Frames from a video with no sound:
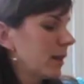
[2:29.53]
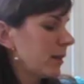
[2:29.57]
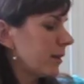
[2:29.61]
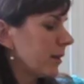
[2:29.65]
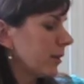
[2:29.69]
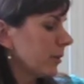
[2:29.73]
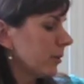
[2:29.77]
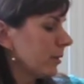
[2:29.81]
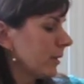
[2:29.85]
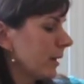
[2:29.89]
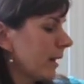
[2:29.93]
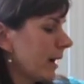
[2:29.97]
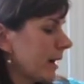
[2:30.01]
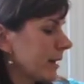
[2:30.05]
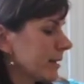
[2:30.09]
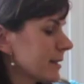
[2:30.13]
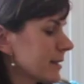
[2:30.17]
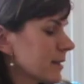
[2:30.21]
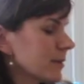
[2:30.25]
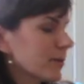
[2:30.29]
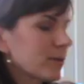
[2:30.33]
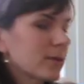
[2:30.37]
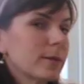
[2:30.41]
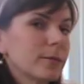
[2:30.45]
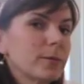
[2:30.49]
There are
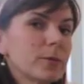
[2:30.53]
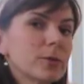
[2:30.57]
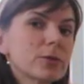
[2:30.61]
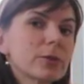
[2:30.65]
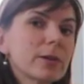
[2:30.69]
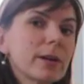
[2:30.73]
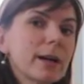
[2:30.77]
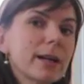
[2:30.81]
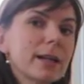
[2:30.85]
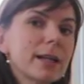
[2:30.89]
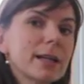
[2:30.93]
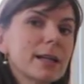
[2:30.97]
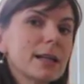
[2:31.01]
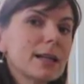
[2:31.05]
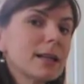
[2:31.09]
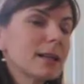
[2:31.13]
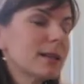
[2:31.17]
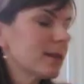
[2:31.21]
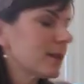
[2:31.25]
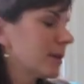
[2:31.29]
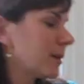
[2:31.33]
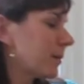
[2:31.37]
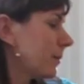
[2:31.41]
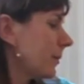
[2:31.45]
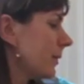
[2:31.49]
lots of them. Try to
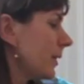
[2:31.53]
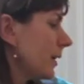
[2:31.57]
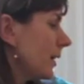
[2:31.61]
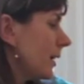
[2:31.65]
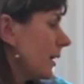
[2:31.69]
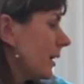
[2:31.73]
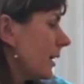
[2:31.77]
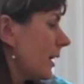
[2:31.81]
eat them